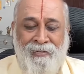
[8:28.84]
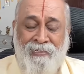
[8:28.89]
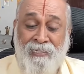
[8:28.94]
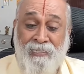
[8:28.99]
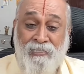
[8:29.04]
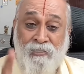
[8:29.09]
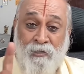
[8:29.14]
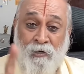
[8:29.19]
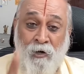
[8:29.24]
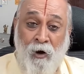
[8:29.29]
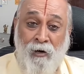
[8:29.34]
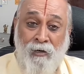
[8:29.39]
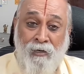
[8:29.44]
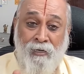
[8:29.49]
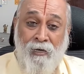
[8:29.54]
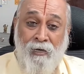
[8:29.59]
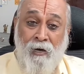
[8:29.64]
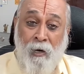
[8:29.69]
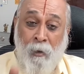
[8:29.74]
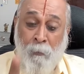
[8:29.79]
It is
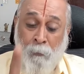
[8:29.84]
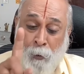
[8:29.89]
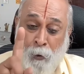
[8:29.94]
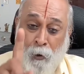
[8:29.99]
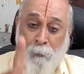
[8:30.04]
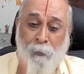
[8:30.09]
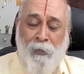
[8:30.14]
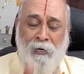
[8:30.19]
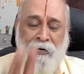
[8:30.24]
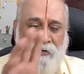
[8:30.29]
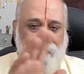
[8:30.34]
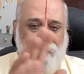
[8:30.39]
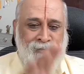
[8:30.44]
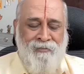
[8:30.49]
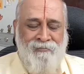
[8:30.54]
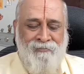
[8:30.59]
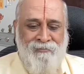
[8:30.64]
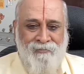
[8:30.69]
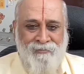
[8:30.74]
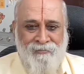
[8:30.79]
not
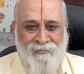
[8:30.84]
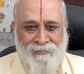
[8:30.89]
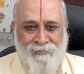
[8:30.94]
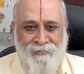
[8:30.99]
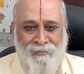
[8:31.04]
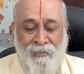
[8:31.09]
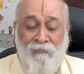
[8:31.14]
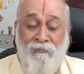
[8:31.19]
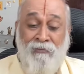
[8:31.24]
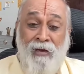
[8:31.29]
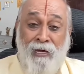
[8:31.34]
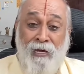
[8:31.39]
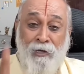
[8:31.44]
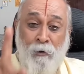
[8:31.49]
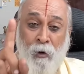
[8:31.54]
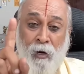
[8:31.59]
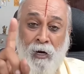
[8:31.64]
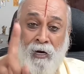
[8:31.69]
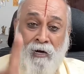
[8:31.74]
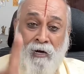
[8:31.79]
appropriate. The
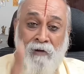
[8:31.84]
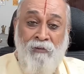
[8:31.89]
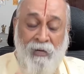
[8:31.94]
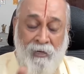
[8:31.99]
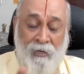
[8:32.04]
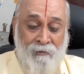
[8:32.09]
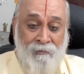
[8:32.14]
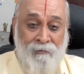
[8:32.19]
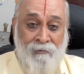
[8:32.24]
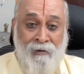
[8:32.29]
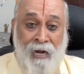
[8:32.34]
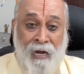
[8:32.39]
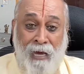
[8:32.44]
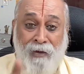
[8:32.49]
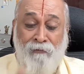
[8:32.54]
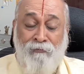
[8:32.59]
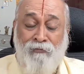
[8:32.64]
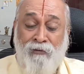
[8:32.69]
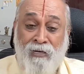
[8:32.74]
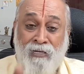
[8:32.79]
way you are living,
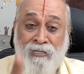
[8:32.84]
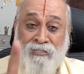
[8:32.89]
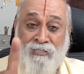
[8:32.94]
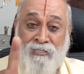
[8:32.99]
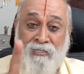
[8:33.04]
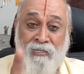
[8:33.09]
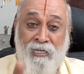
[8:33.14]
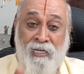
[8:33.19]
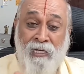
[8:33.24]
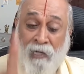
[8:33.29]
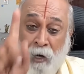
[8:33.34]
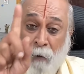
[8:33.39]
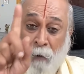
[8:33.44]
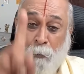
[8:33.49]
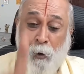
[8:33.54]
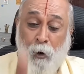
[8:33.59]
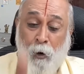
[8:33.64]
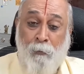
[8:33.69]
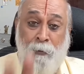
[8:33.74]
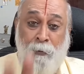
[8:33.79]
life is
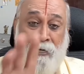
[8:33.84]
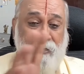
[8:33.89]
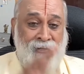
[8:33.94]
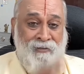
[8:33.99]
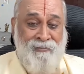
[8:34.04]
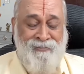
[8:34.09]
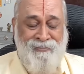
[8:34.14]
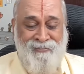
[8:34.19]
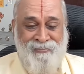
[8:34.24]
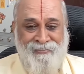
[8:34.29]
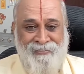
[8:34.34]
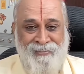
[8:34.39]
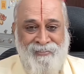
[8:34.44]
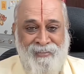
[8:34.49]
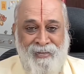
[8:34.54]
inappropriate.